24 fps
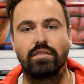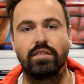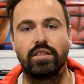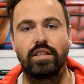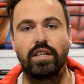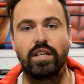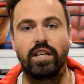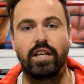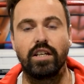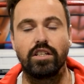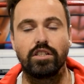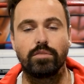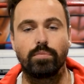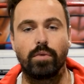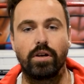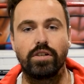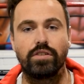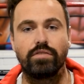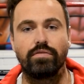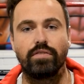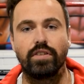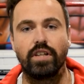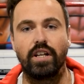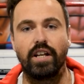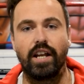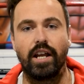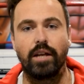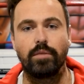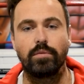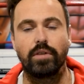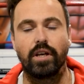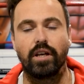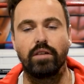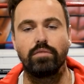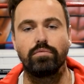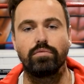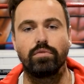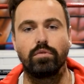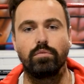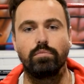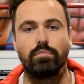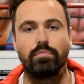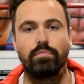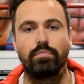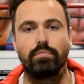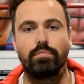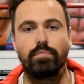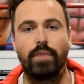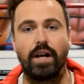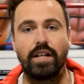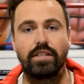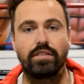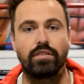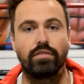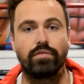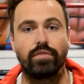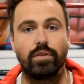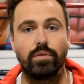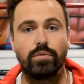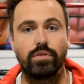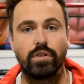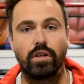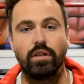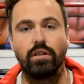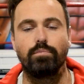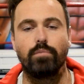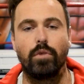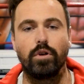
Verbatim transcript: the inspiration for the name came from Back to the Future.